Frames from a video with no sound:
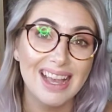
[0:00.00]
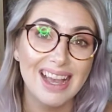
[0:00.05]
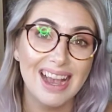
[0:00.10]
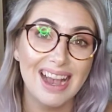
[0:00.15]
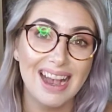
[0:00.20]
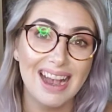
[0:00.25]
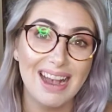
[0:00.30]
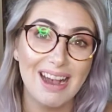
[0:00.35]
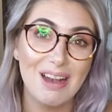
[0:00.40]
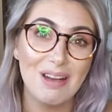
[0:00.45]

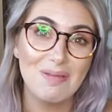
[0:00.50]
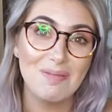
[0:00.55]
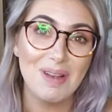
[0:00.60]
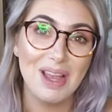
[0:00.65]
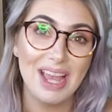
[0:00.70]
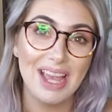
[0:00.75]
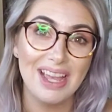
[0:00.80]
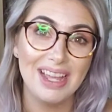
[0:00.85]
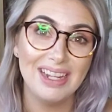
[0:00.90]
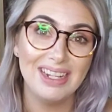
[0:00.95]

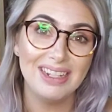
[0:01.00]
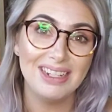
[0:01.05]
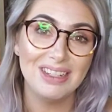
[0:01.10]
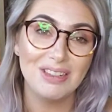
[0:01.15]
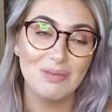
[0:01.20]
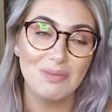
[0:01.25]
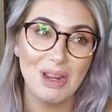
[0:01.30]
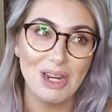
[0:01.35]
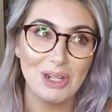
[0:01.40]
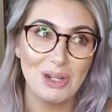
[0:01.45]
and
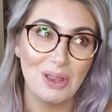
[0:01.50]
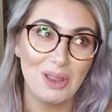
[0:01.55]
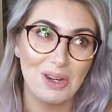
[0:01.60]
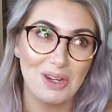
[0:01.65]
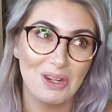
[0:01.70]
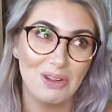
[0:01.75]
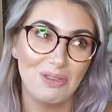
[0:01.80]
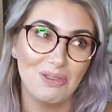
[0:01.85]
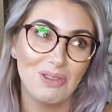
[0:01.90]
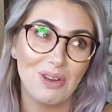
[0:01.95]
make sure that I
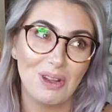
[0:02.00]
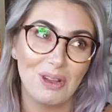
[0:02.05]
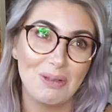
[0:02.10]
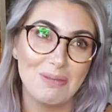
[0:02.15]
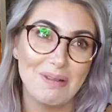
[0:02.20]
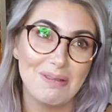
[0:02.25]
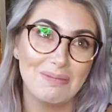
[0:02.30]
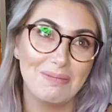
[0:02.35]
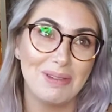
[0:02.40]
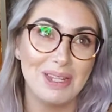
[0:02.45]
don't fall
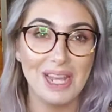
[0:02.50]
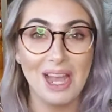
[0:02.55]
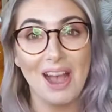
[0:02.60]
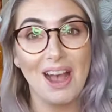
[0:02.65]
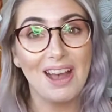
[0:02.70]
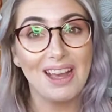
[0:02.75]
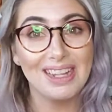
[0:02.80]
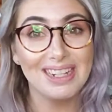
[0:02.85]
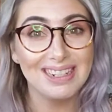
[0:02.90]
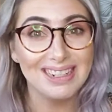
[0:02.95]

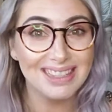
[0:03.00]
behind.